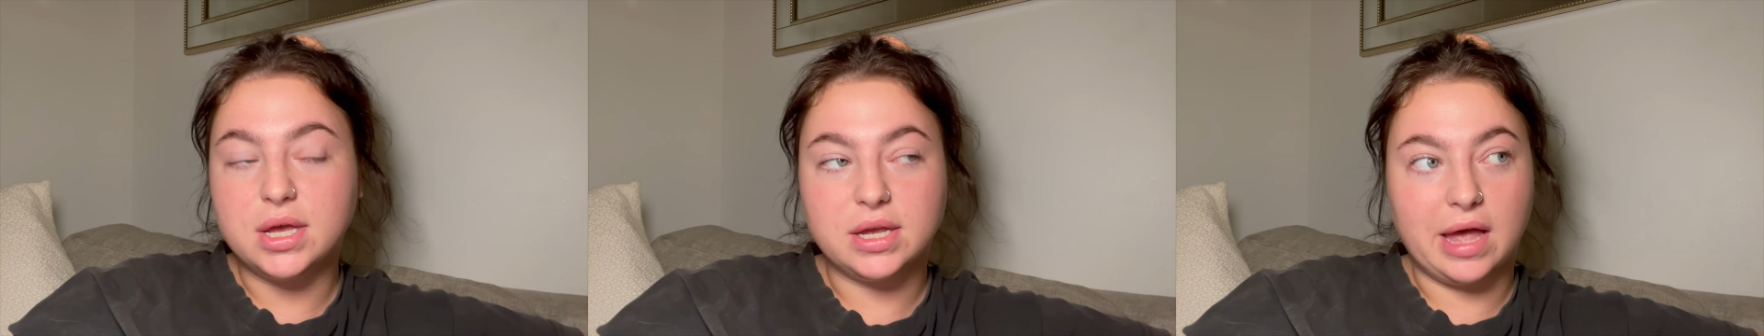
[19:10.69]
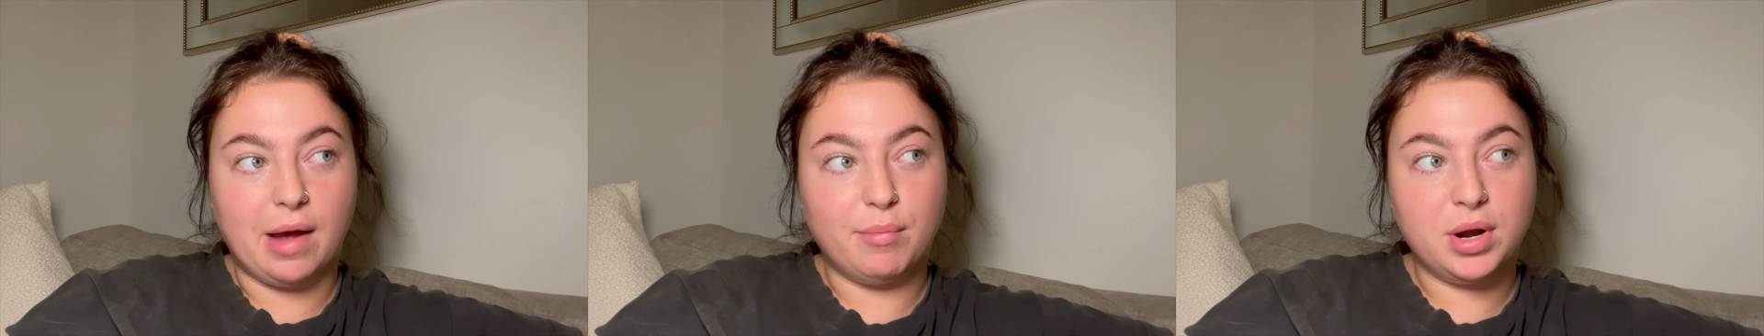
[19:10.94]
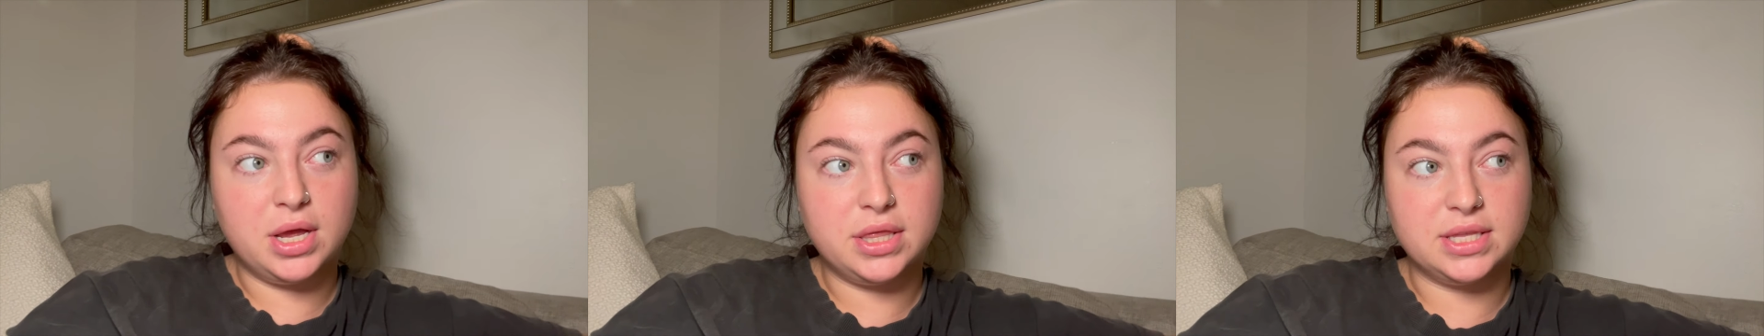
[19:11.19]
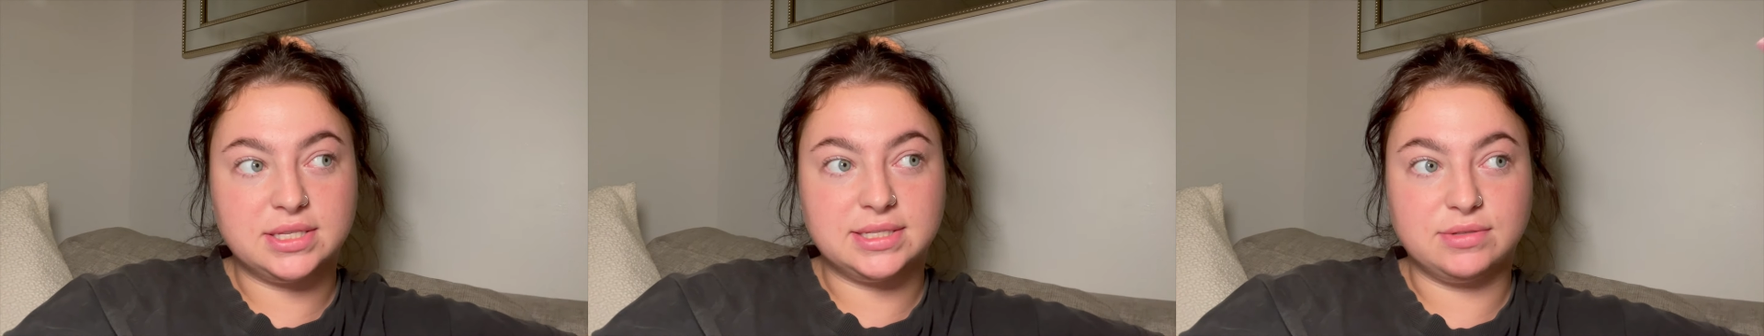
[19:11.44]
camera
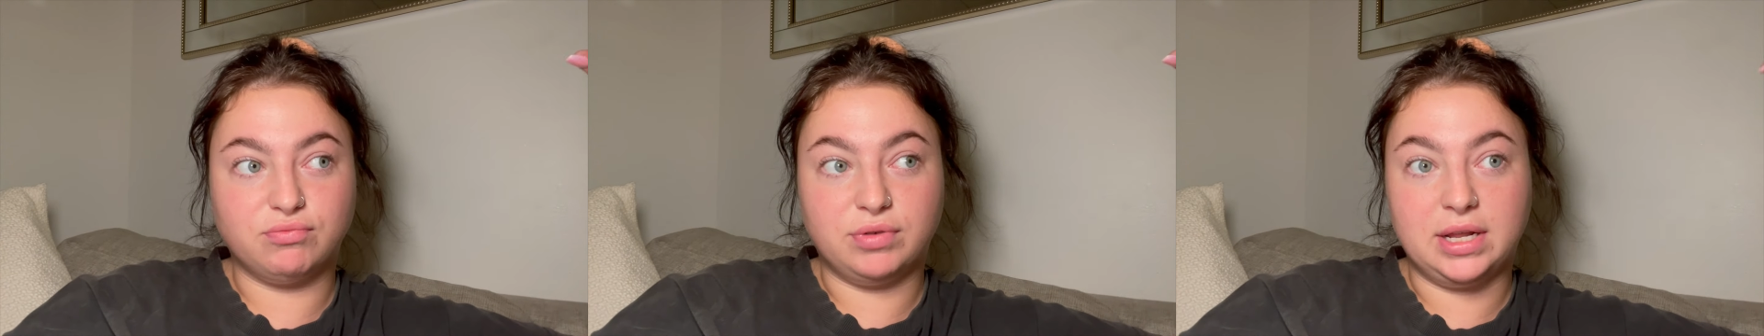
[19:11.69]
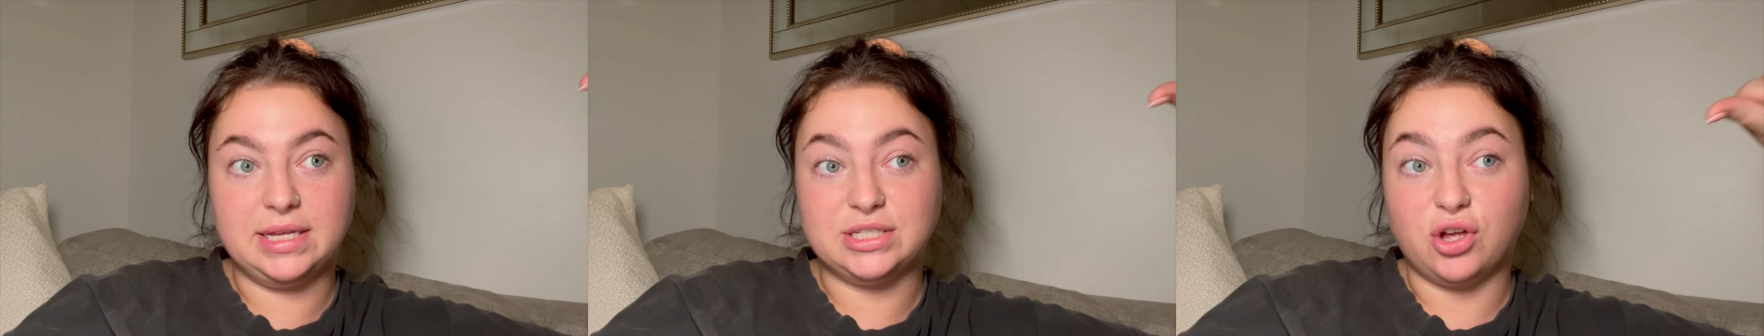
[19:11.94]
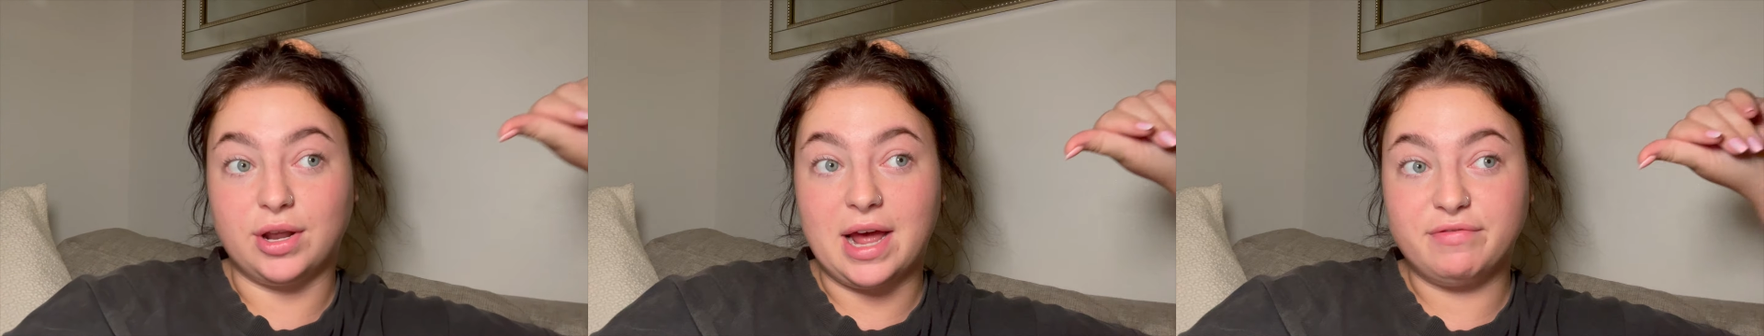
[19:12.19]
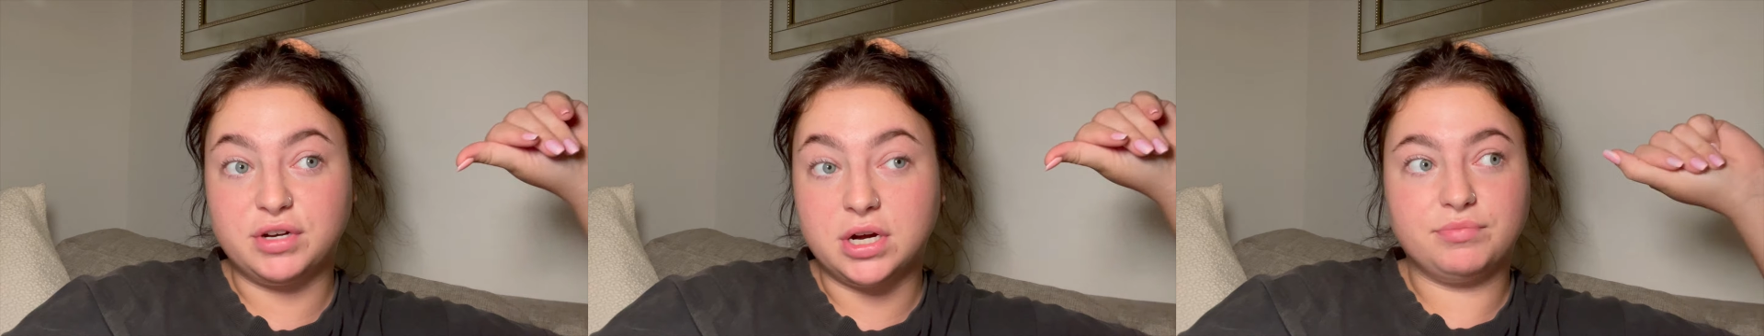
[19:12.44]
that's really sought
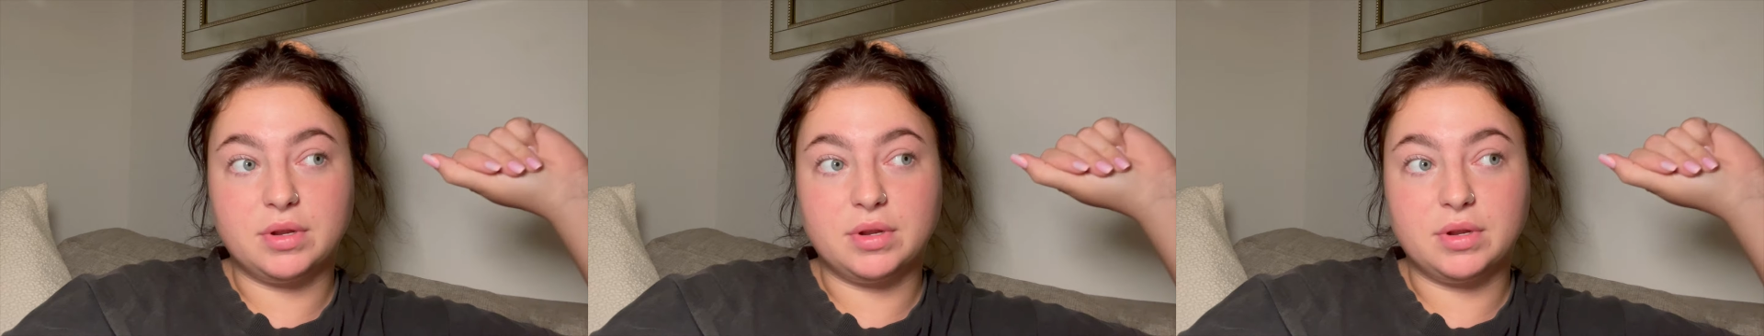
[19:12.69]
after